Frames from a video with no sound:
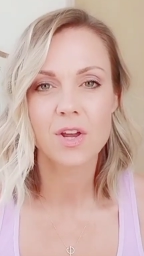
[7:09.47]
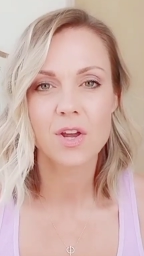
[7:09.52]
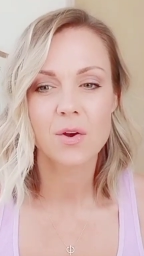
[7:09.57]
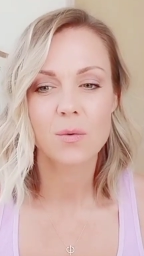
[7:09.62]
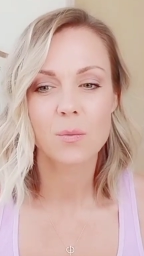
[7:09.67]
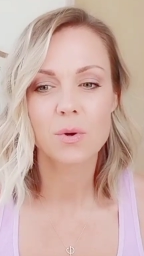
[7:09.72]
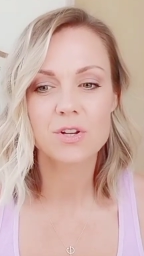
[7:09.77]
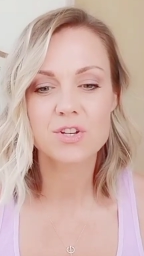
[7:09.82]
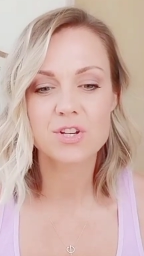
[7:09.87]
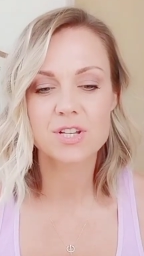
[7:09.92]

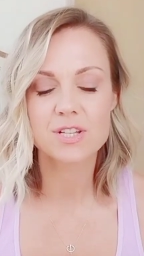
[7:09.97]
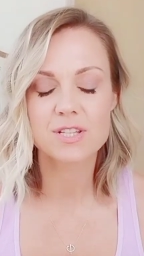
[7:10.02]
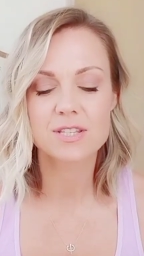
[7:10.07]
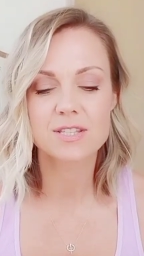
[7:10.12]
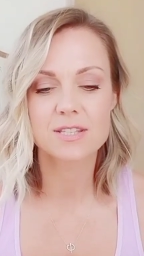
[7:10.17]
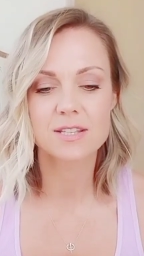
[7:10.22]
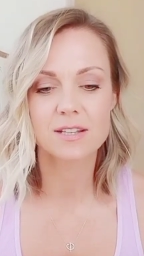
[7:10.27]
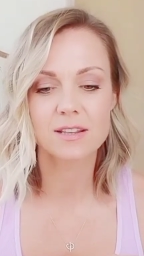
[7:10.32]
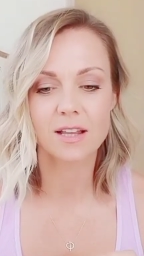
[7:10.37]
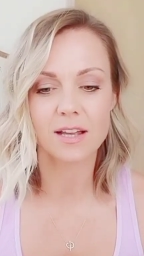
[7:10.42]
which
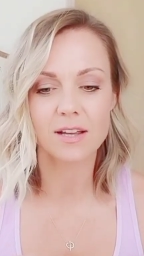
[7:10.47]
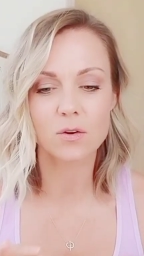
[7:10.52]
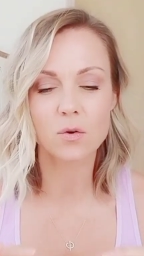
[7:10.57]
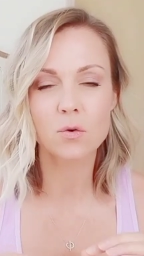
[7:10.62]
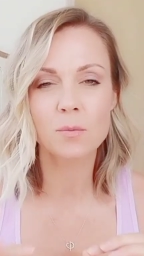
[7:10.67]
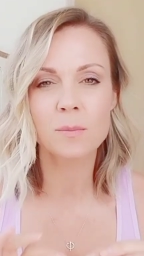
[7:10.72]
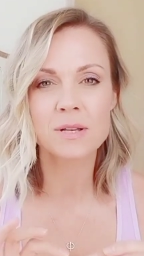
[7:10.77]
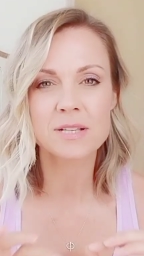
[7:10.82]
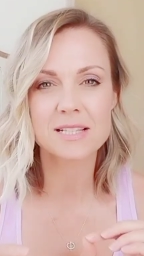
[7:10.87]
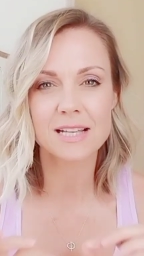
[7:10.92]
is like
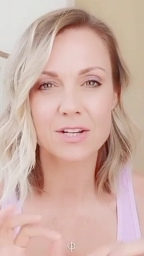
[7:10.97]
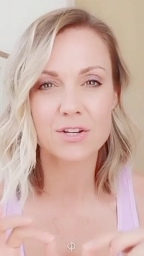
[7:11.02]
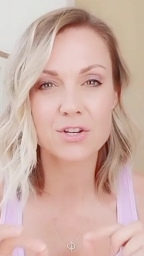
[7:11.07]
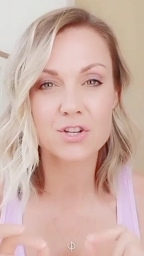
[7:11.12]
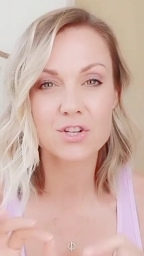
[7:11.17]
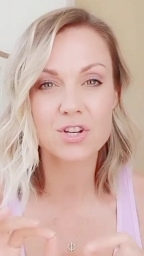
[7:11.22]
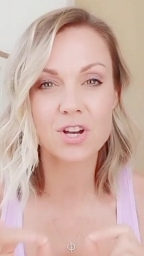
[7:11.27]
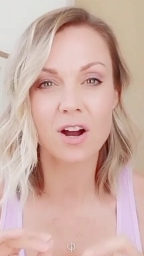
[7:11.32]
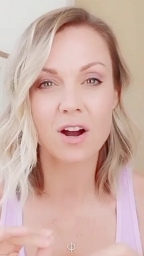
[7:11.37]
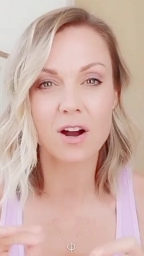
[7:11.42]
almost like
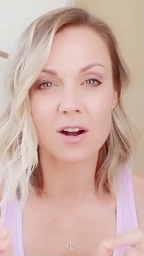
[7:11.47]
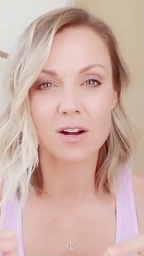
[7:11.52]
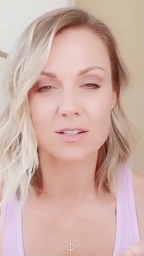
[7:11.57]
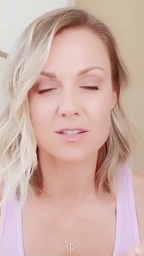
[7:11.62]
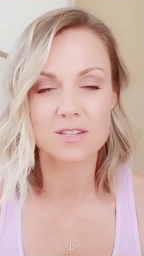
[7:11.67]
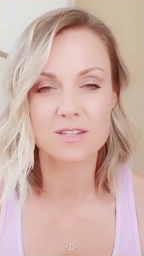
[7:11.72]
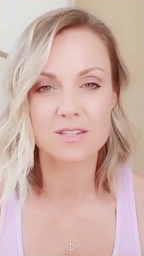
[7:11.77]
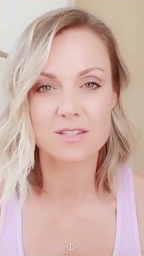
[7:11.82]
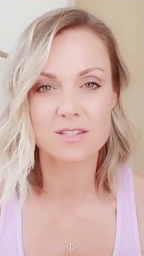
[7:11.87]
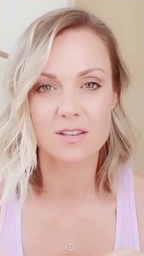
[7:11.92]

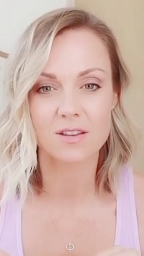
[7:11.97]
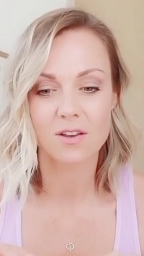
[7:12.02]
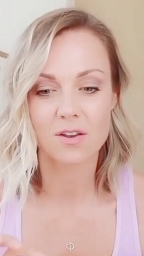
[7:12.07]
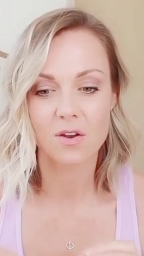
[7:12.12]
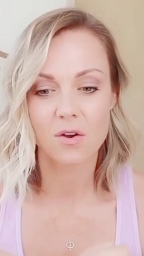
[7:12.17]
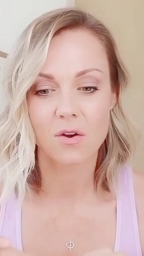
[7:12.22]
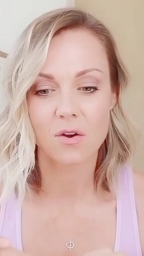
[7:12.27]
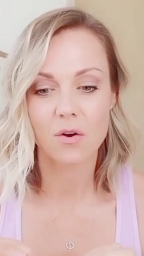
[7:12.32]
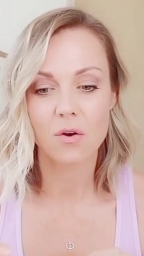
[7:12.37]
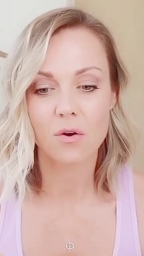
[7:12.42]
shards
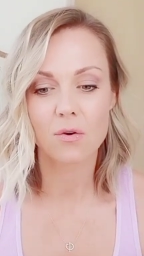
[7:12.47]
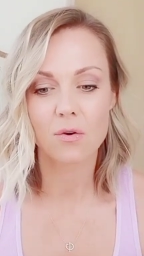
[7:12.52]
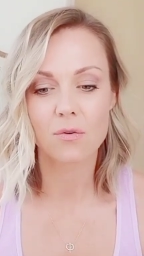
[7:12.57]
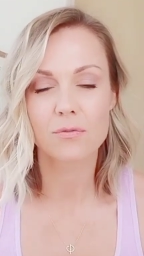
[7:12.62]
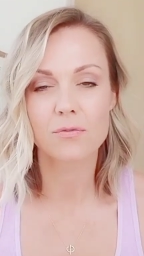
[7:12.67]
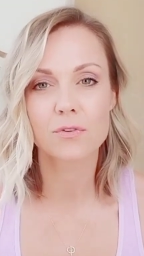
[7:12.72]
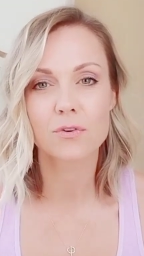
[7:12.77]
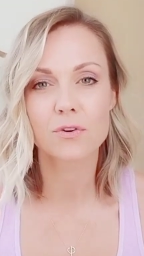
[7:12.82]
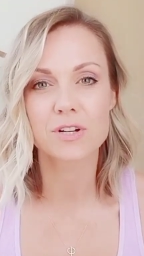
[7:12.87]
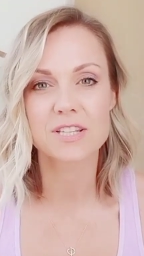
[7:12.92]
of
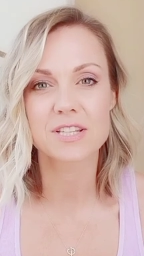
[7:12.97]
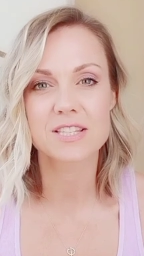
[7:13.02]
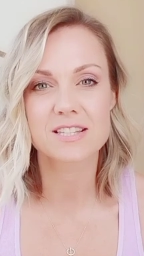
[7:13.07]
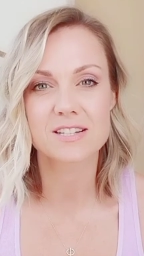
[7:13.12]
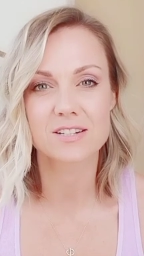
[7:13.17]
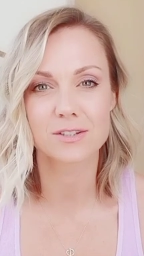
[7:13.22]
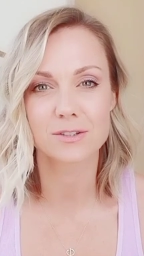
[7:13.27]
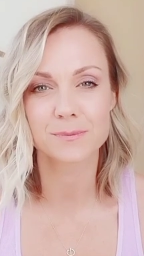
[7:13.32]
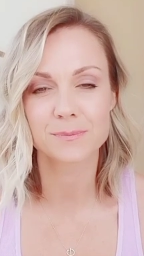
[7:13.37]
crystal